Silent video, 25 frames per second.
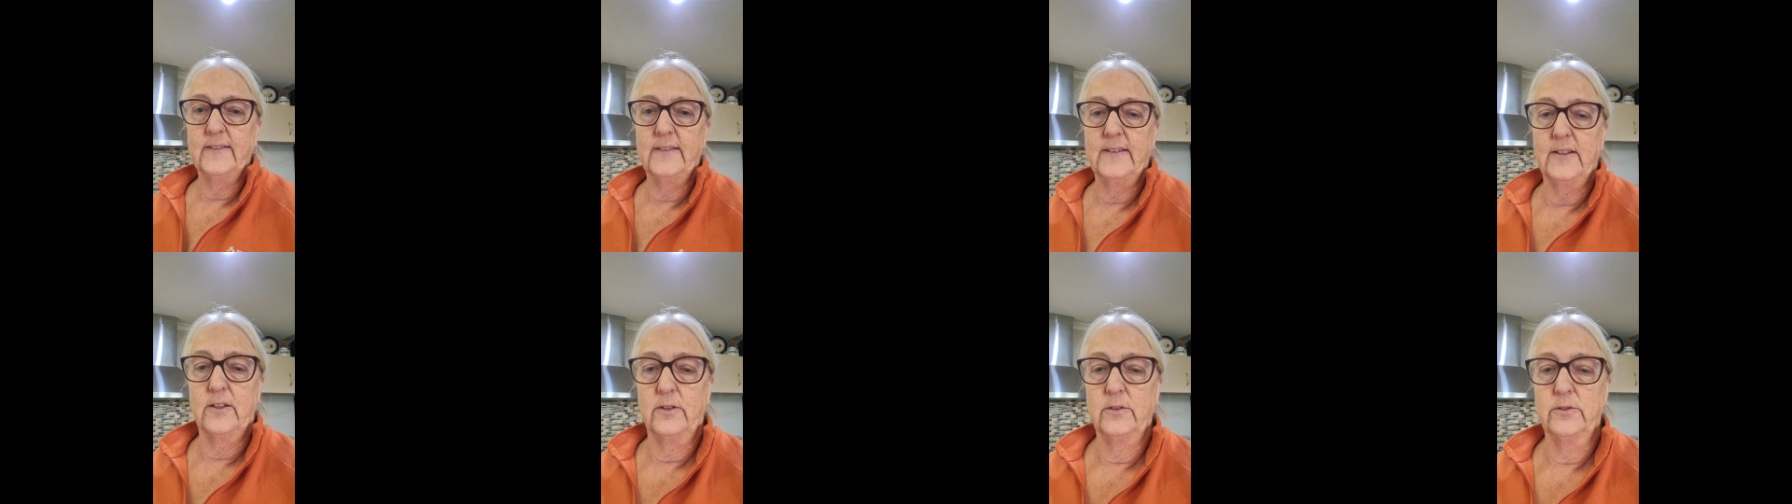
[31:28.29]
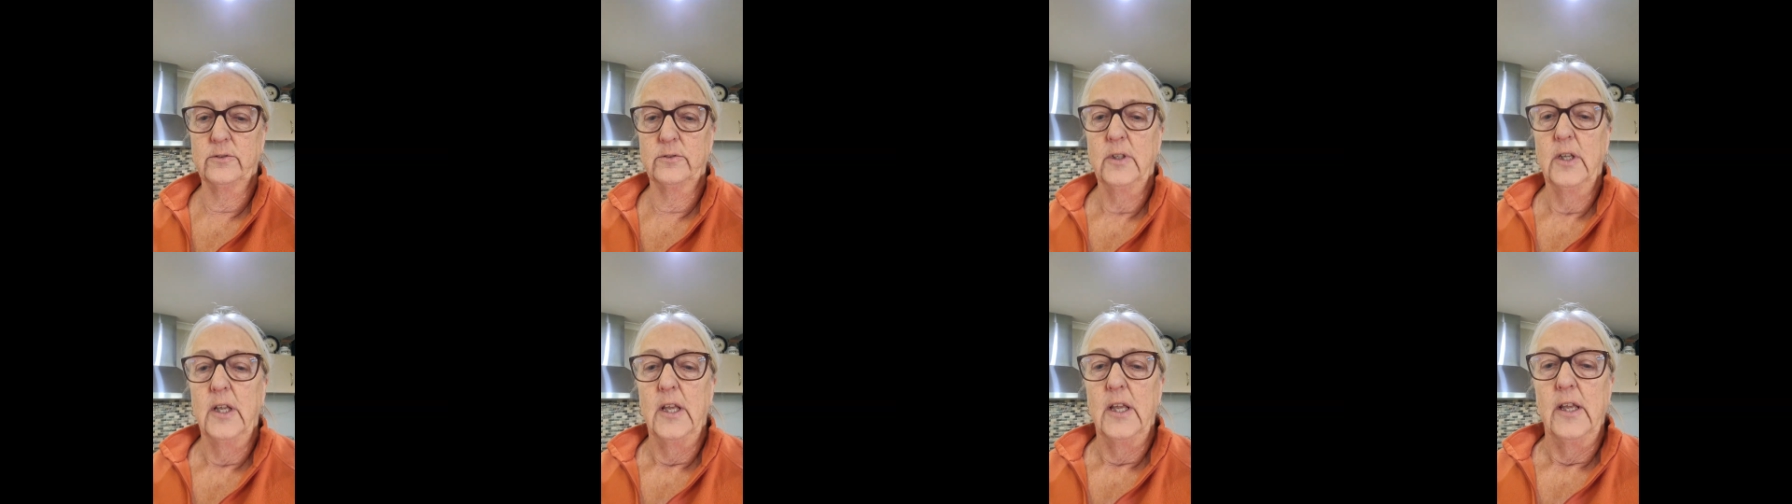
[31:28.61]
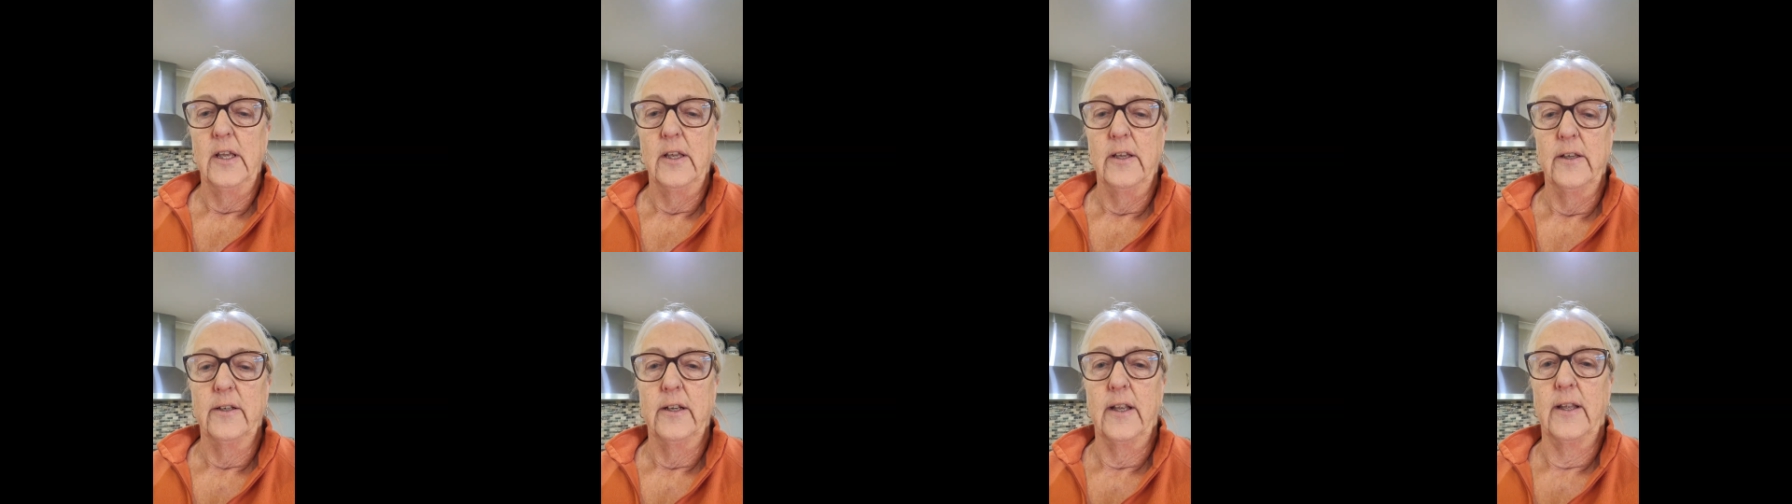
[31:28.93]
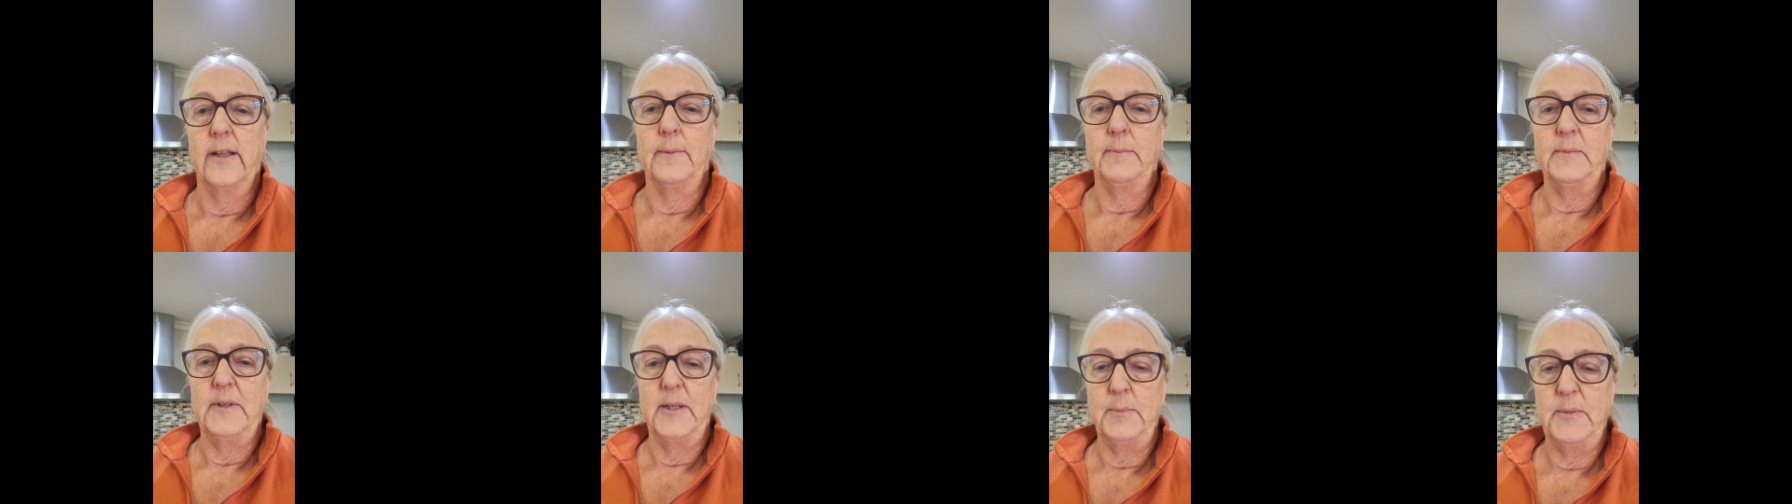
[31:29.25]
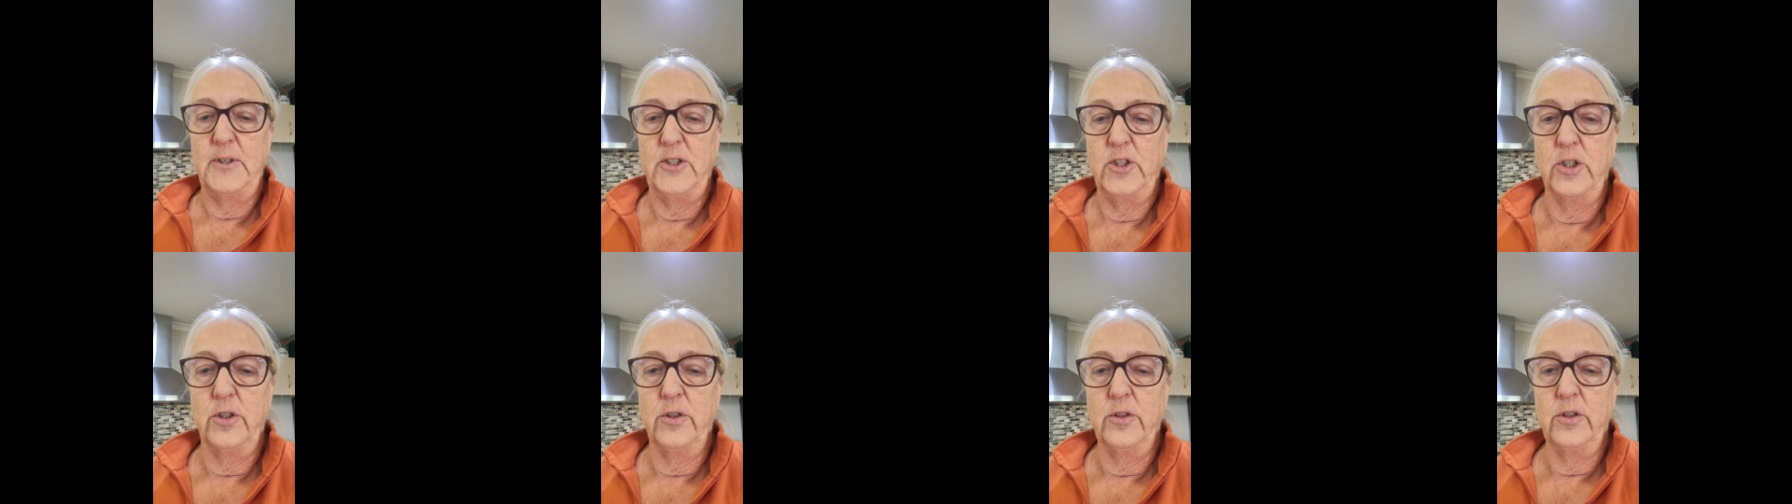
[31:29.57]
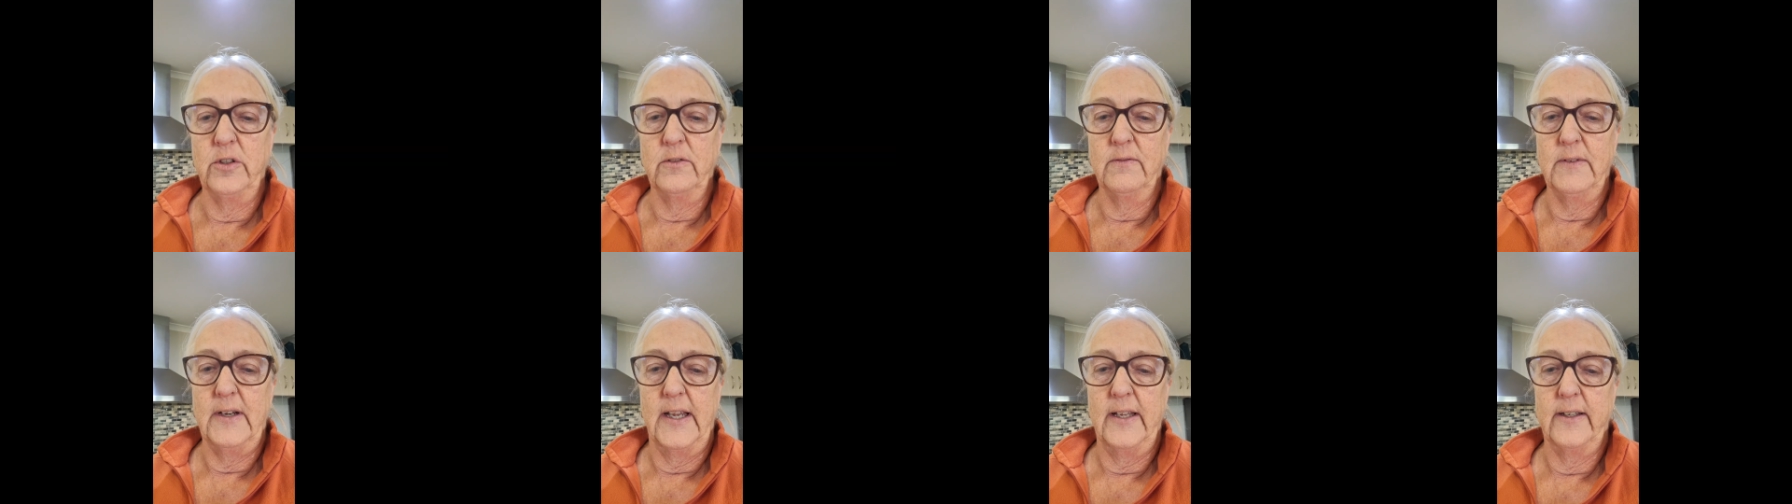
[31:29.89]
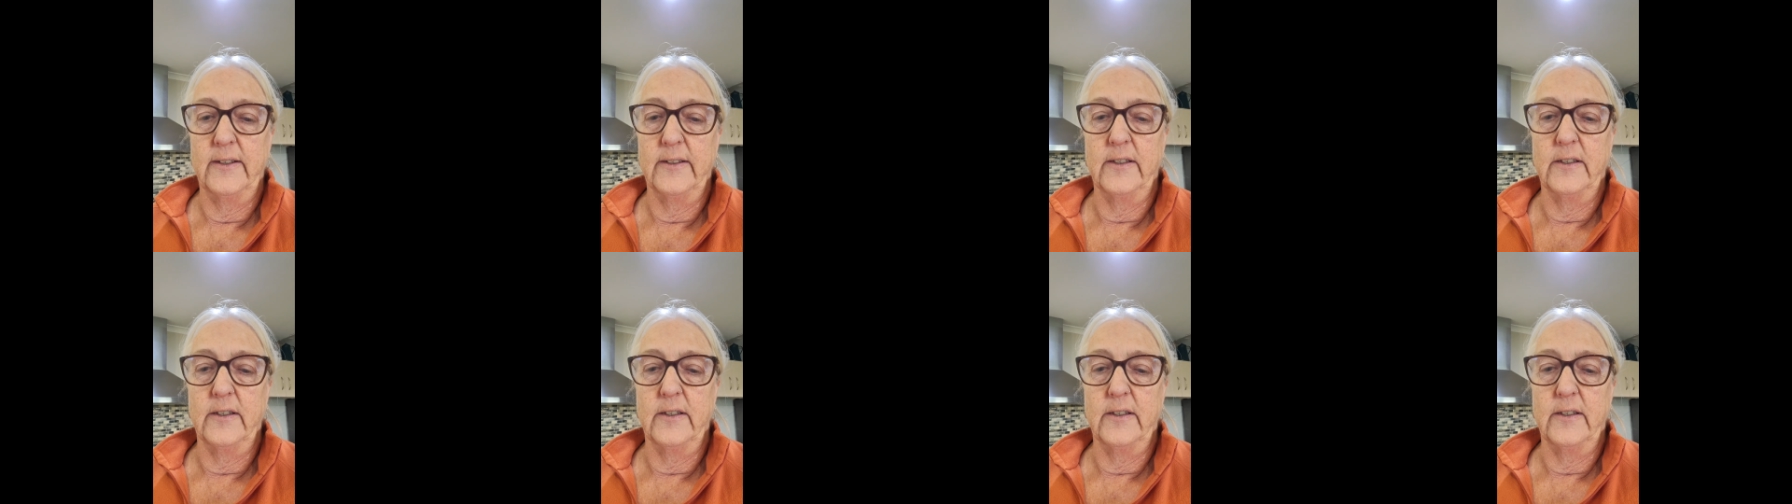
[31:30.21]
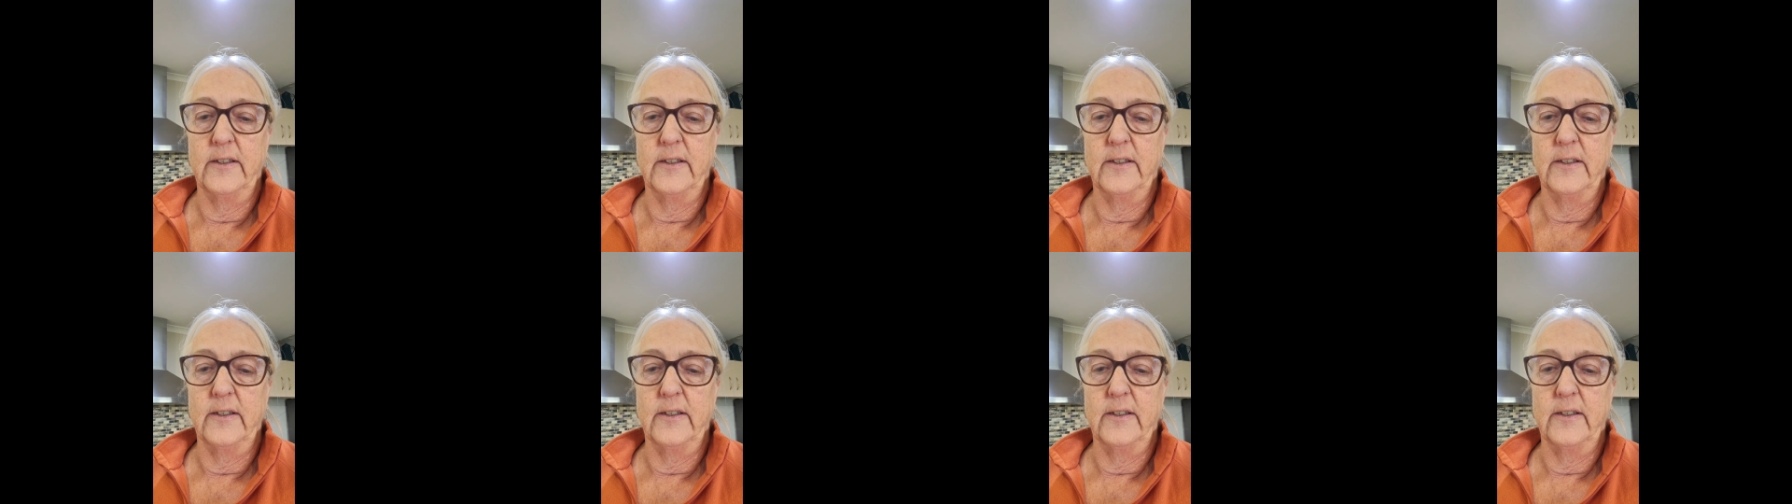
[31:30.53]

I'll um, Let me turn you around and I'll